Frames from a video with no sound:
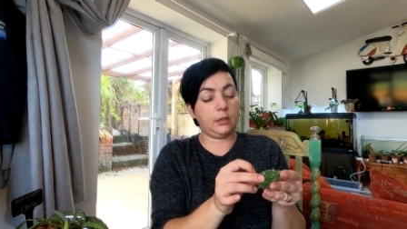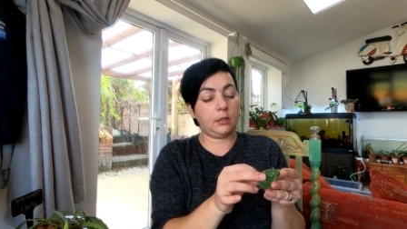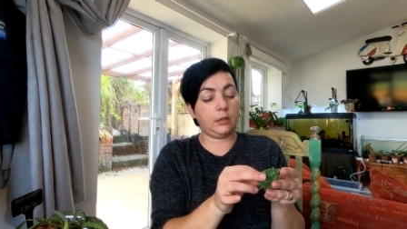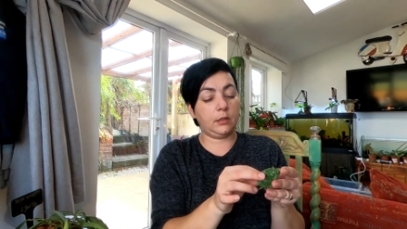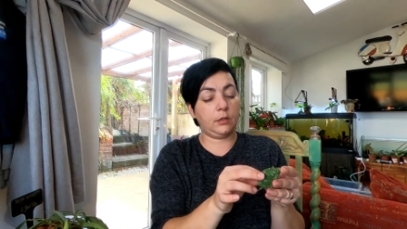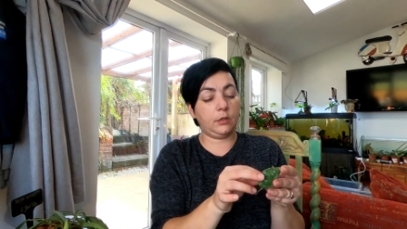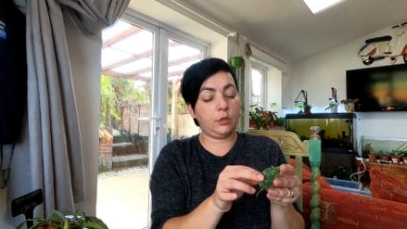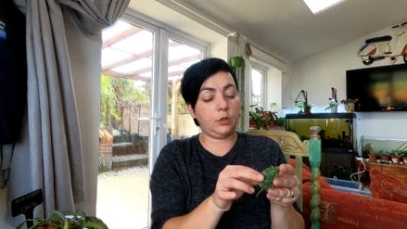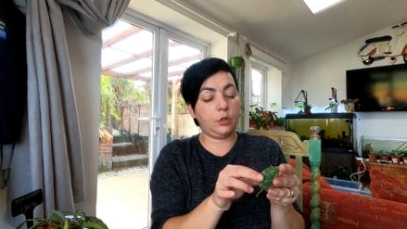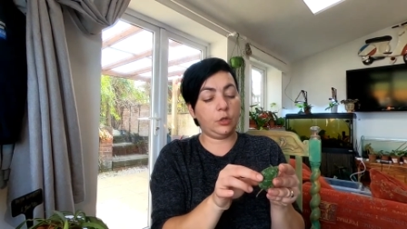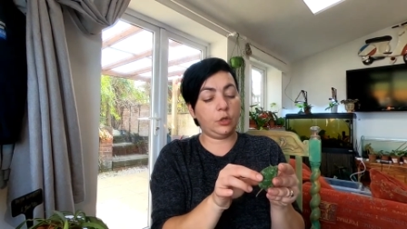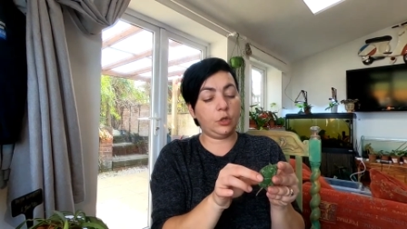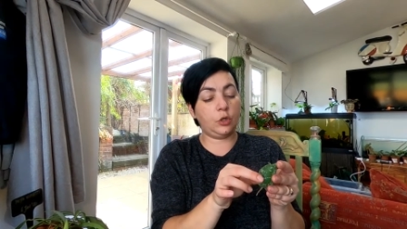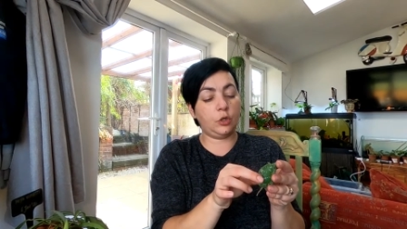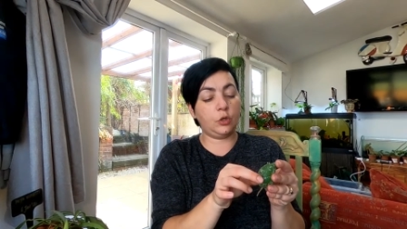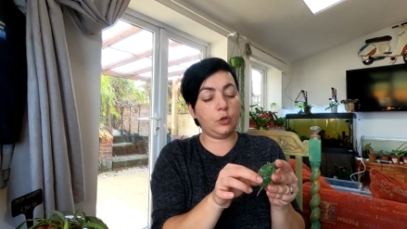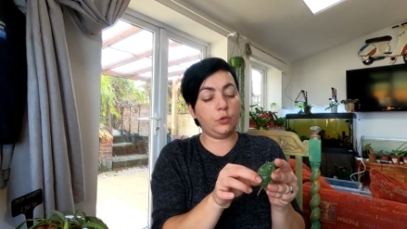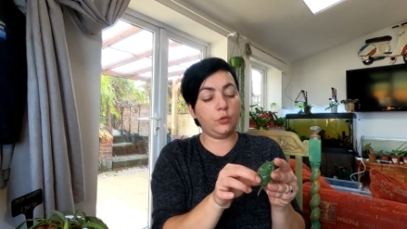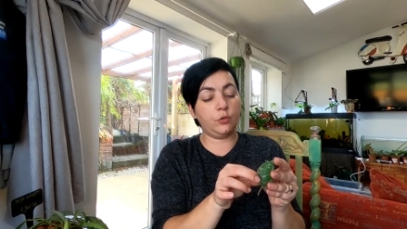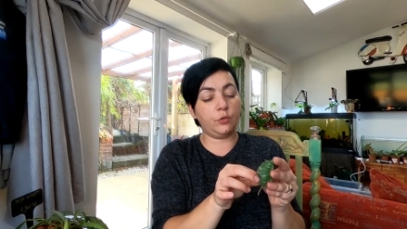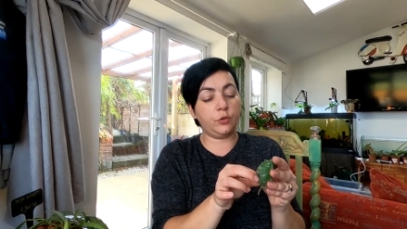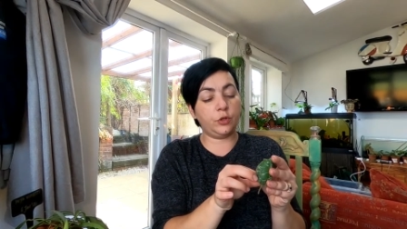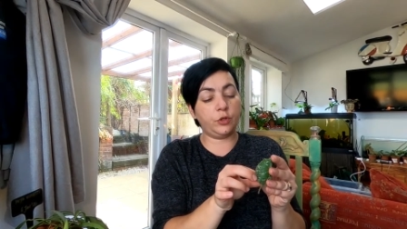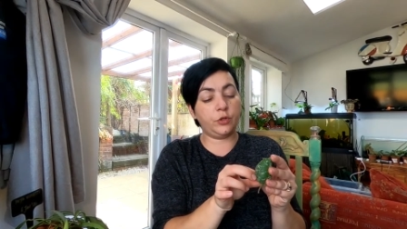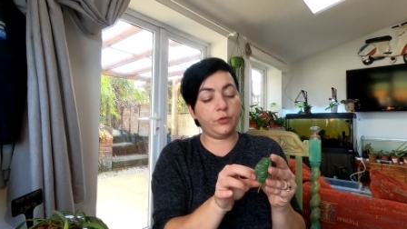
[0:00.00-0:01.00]
a
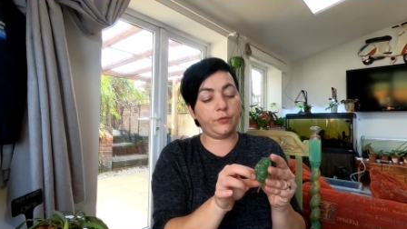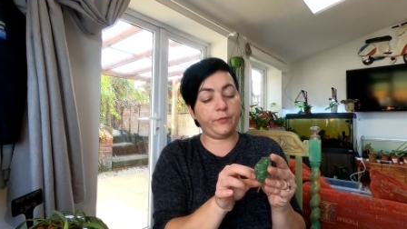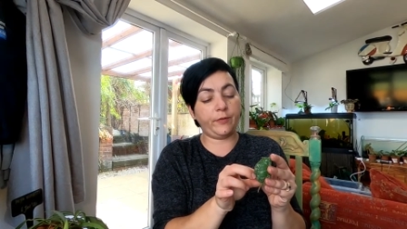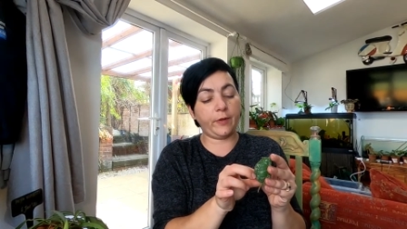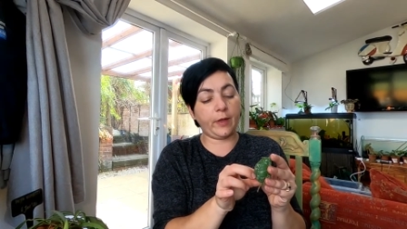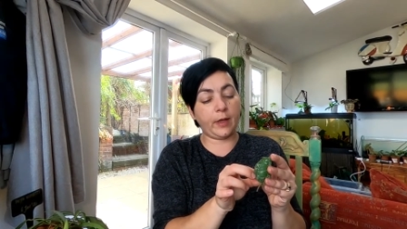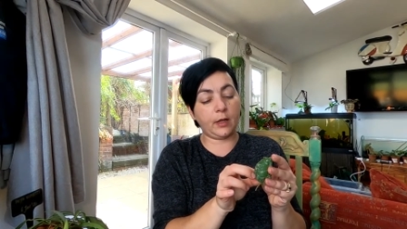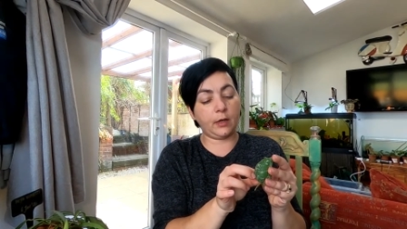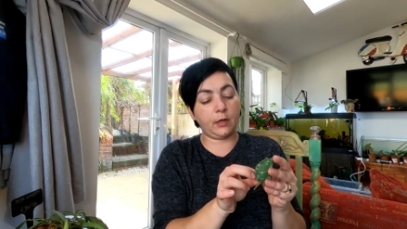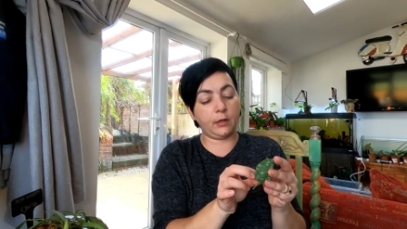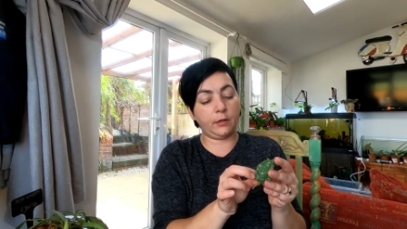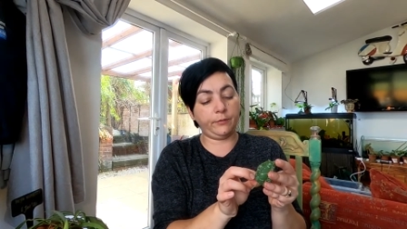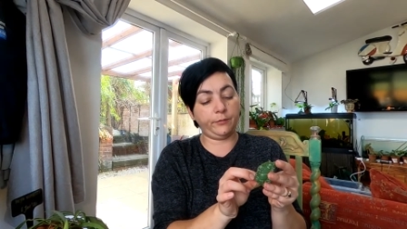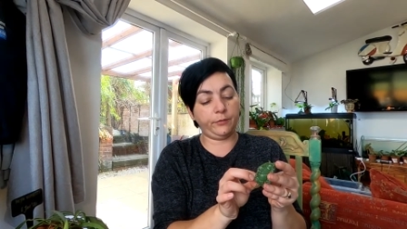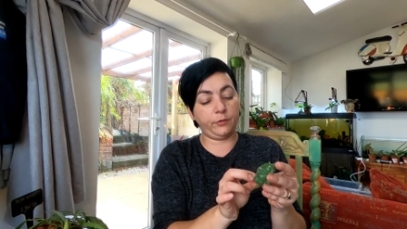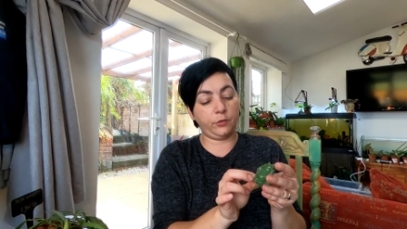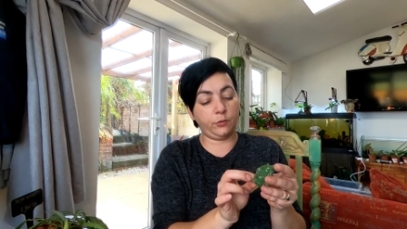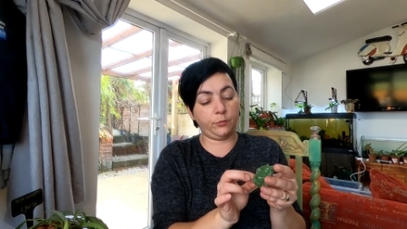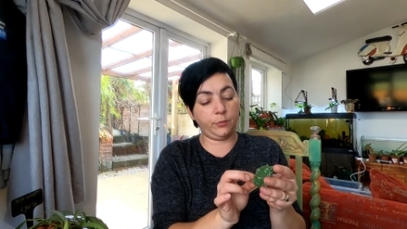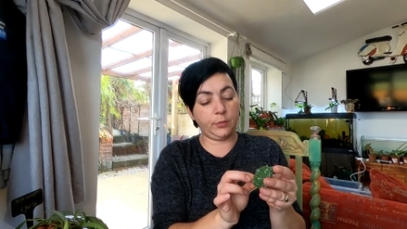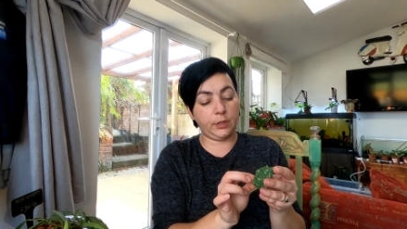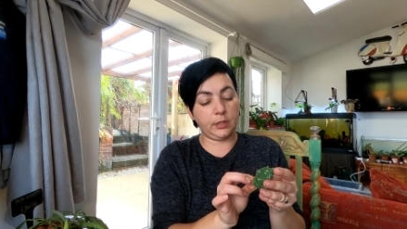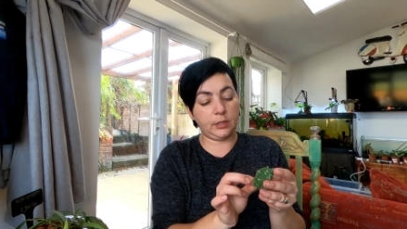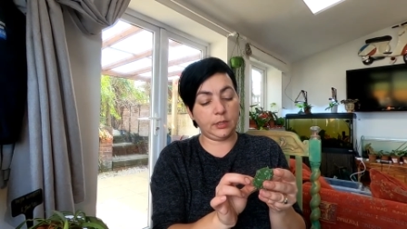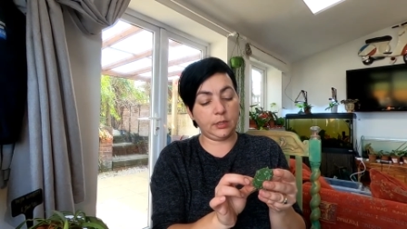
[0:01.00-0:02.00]
huge fan of
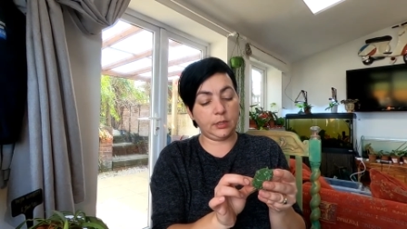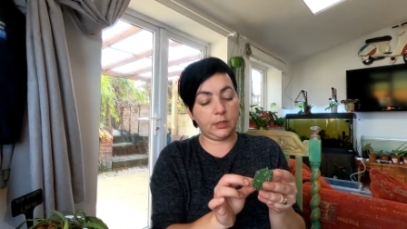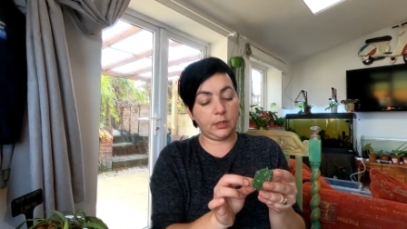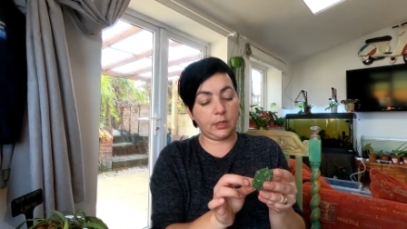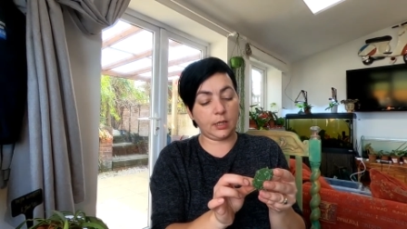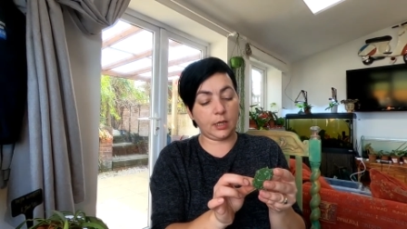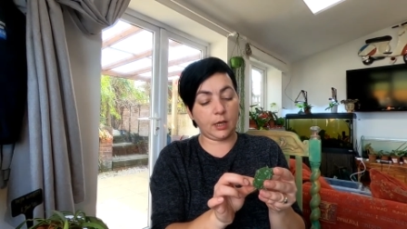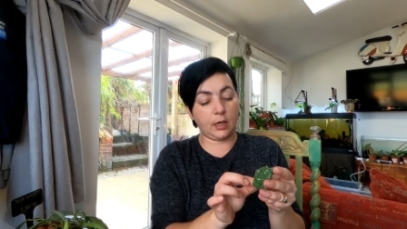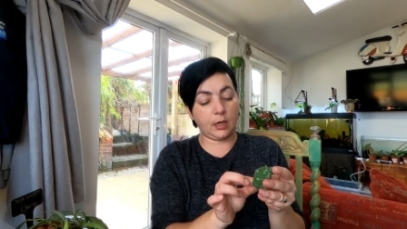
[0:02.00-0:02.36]
humidity,